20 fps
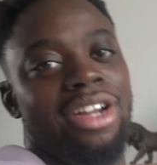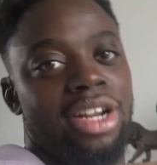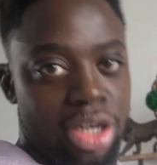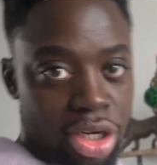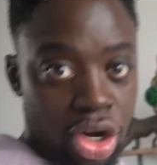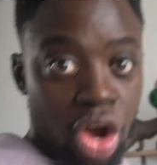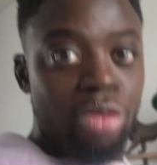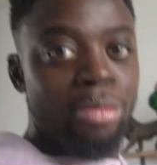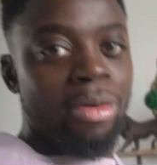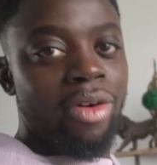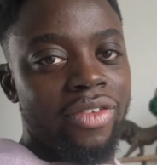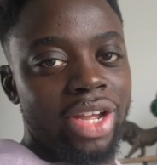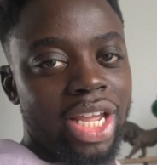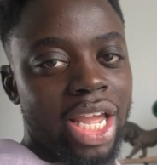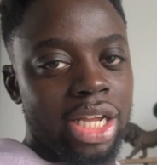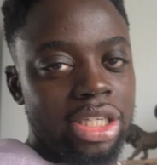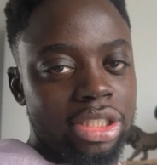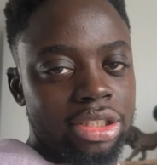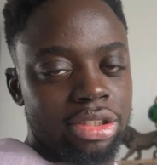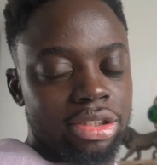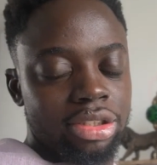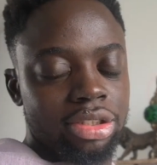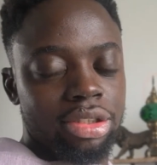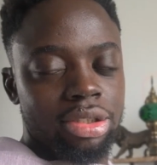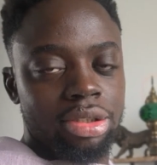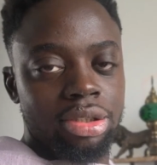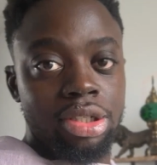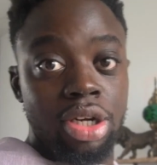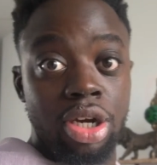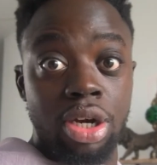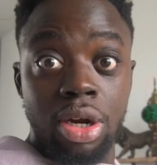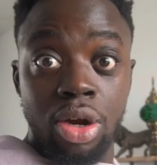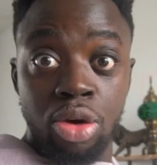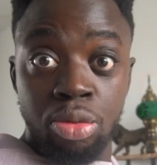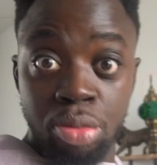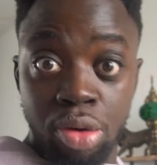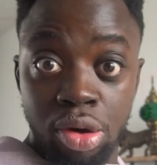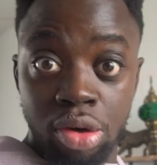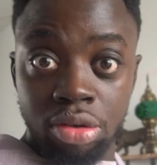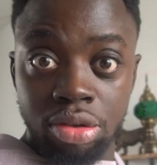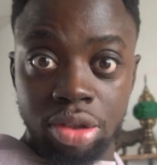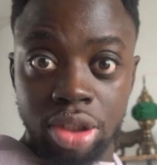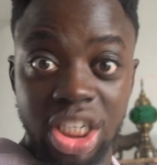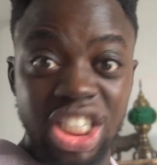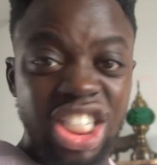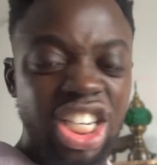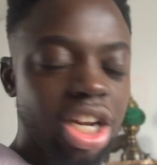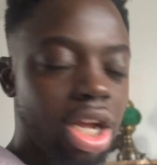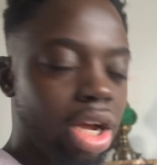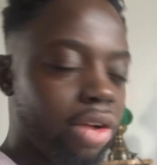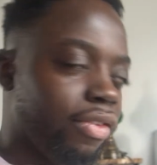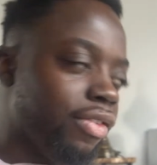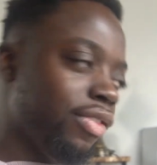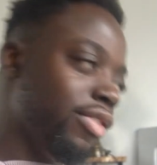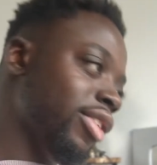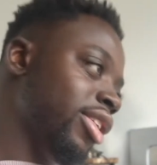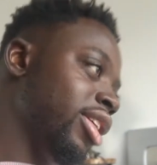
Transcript: No more vacations, no more. It's enough.